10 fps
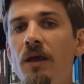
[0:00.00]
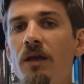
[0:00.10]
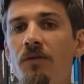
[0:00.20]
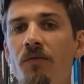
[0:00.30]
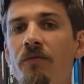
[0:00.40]

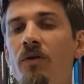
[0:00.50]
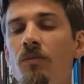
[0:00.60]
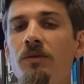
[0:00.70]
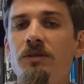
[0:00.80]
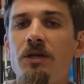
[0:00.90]
negative of
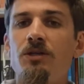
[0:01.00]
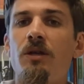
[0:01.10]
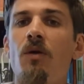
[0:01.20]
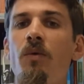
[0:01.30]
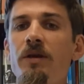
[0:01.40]

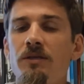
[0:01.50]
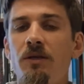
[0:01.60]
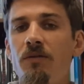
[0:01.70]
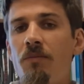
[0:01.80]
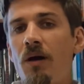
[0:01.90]
globalization outweighs
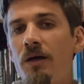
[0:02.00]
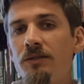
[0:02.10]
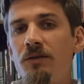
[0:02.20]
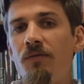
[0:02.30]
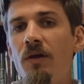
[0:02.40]
any of the
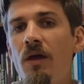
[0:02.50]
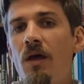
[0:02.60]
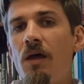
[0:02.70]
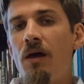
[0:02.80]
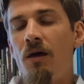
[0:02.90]
positive
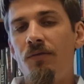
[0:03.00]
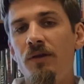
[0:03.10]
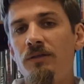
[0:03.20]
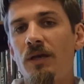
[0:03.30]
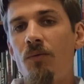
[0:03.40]

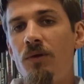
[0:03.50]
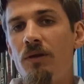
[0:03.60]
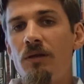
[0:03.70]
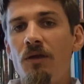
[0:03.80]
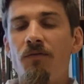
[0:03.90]
things that we
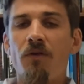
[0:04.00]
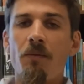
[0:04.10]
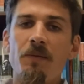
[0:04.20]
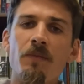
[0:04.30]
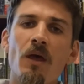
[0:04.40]
could get
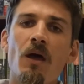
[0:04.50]
from it.